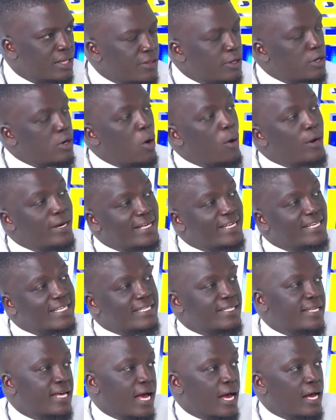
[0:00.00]
They know our league
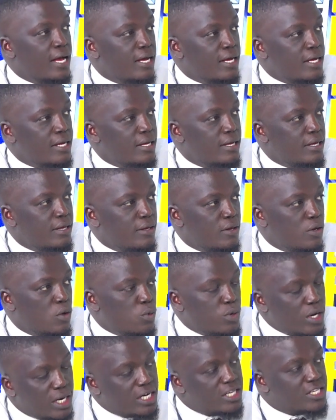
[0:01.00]
is there.
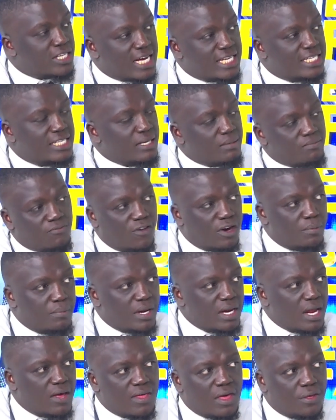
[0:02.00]
We are discussing very
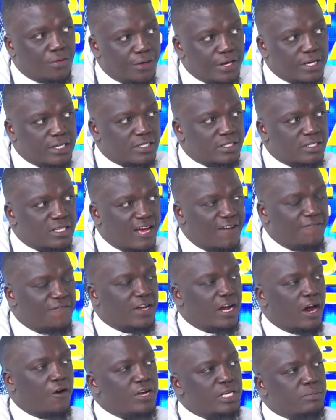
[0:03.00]
many other things,
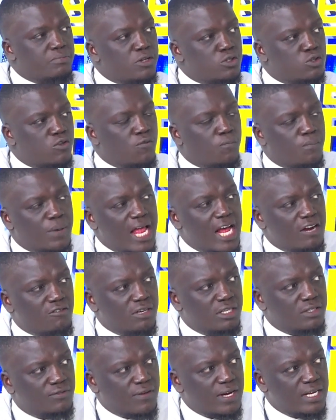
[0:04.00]
having arrangements on player
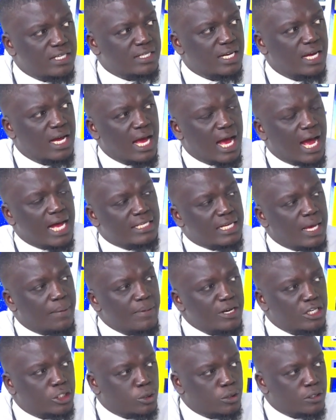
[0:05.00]
transfers, as I
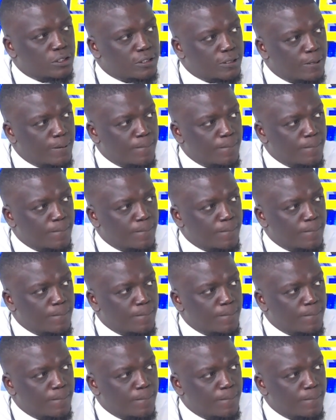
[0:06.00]
mentioned.